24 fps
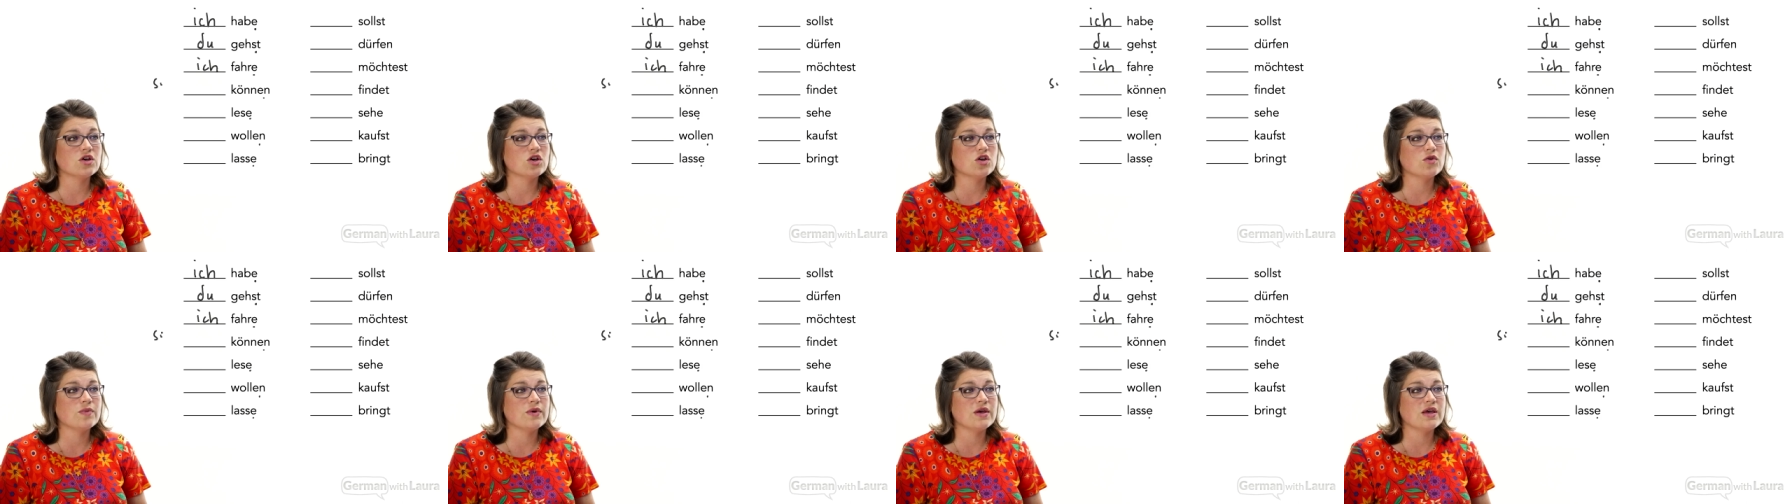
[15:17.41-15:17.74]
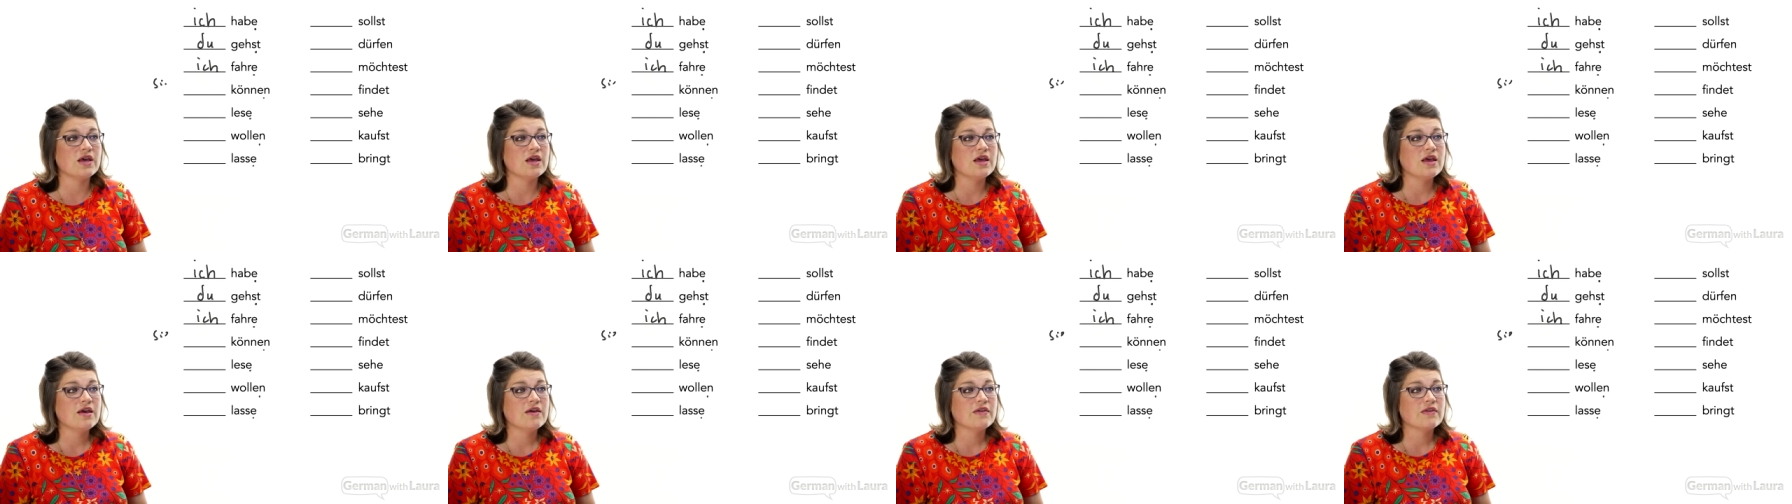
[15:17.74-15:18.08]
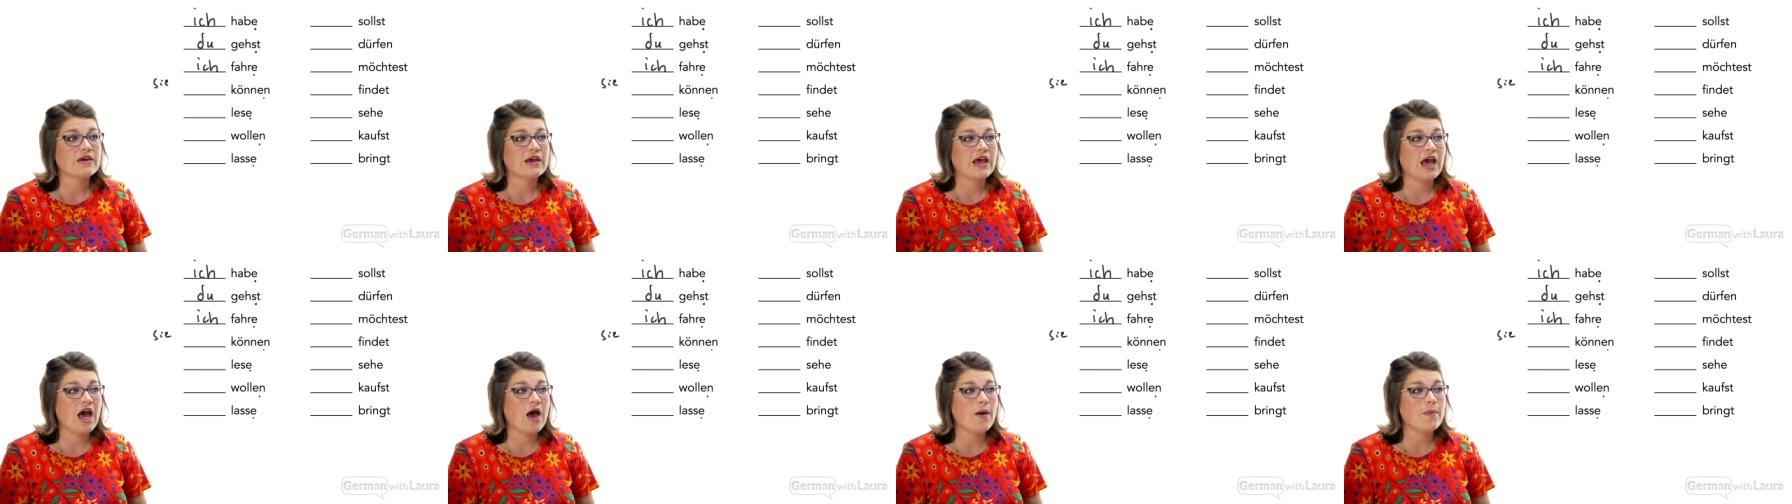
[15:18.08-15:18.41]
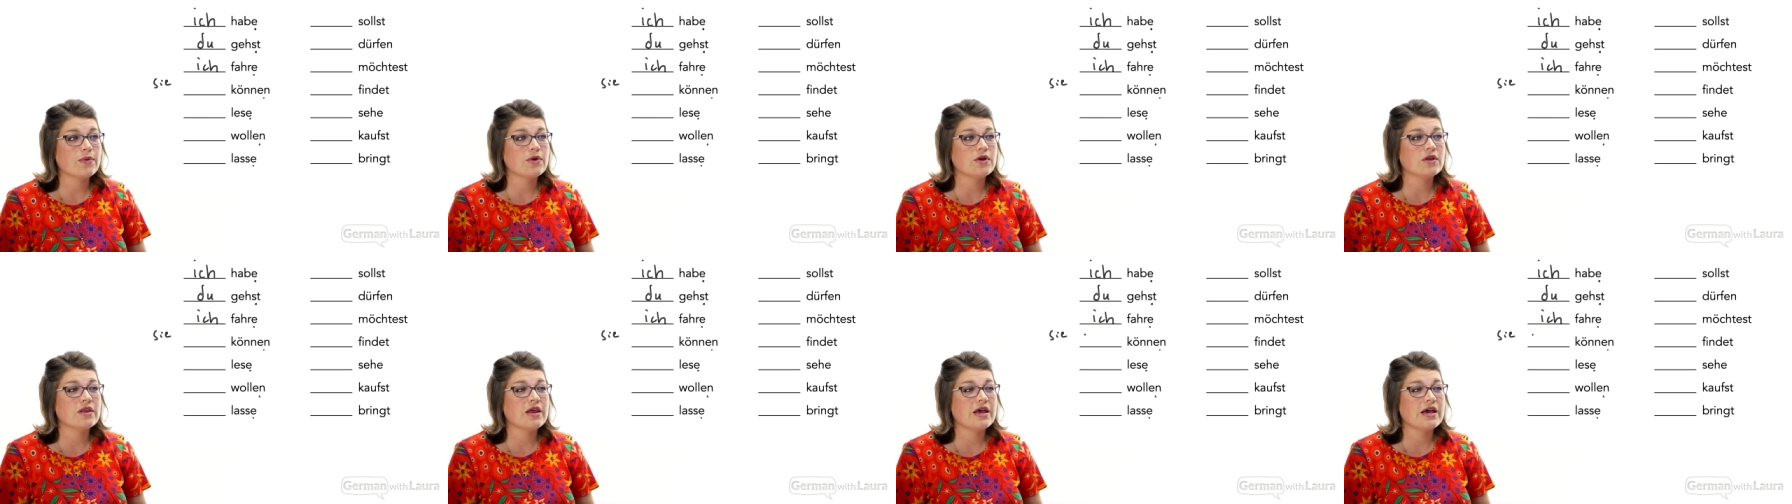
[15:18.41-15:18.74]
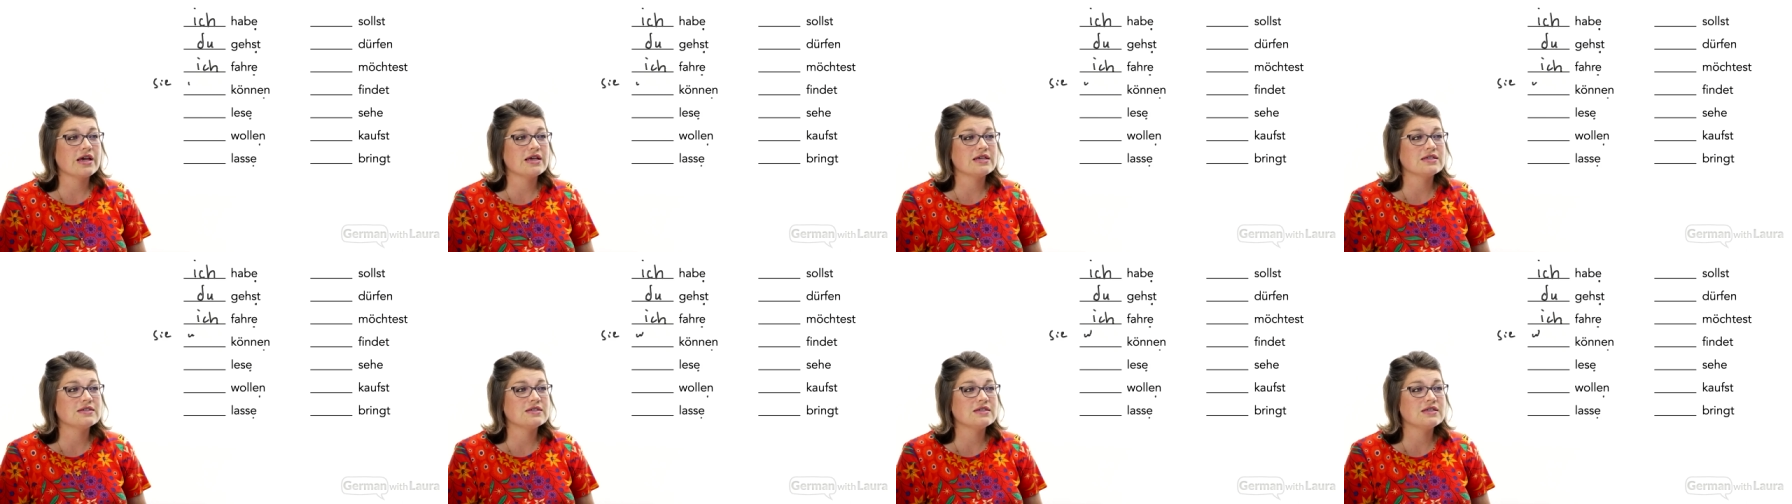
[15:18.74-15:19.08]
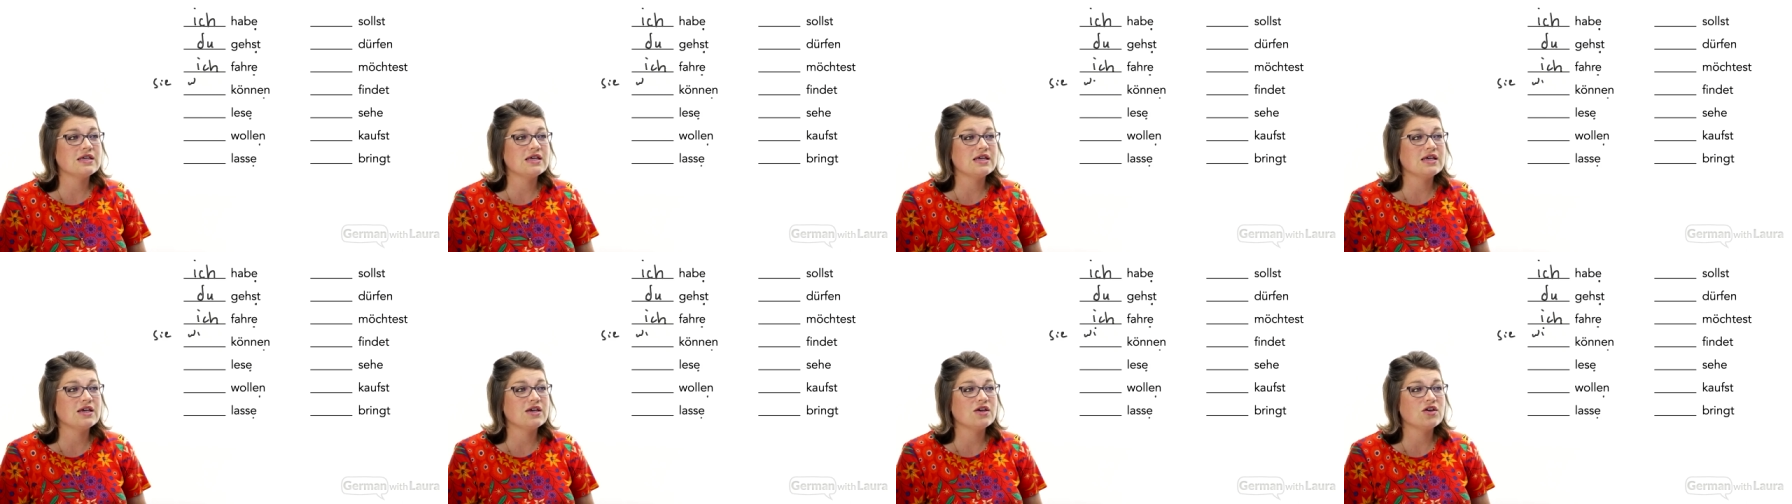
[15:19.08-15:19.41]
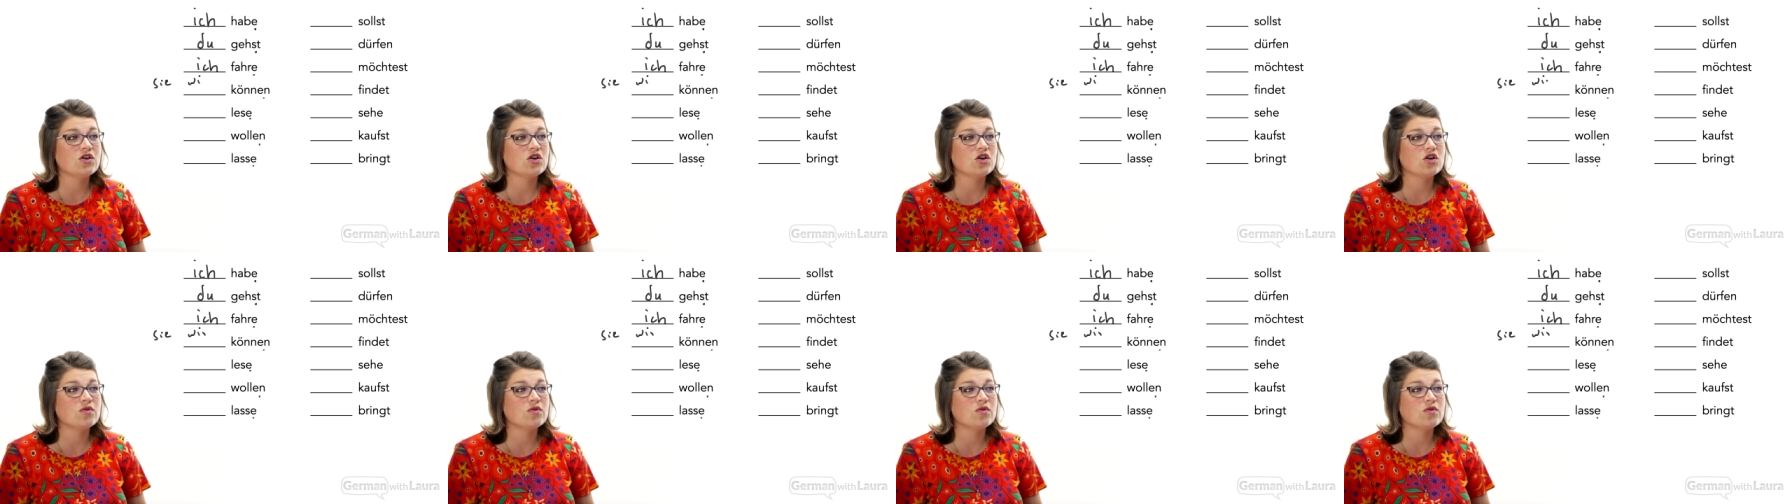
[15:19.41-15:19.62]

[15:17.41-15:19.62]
It could be the capitalized Z,